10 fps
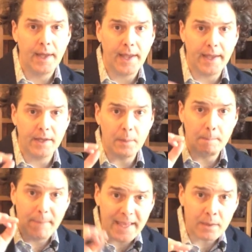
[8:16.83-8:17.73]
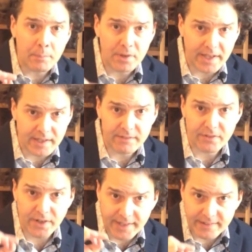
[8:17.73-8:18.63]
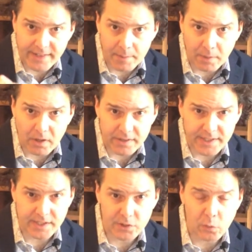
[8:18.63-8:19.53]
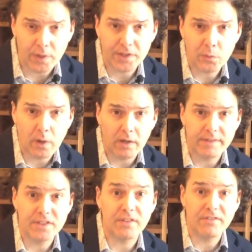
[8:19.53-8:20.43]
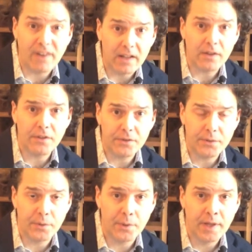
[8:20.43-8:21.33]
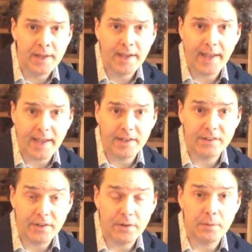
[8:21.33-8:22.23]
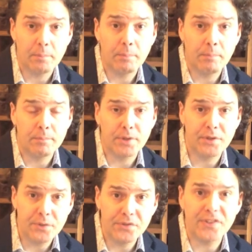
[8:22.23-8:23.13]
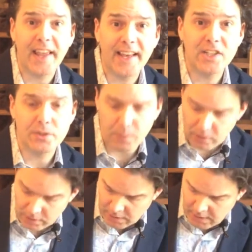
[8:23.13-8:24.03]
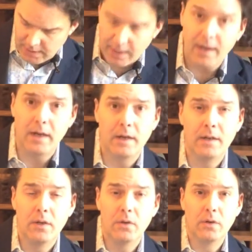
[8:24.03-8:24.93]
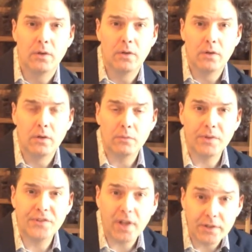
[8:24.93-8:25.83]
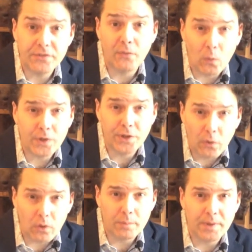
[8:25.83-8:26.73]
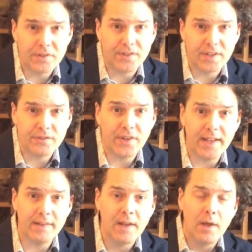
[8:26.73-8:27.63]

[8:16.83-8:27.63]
and make a plan for internet marketing in 2012 and to follow through and to produce tangible uh, results for your business. And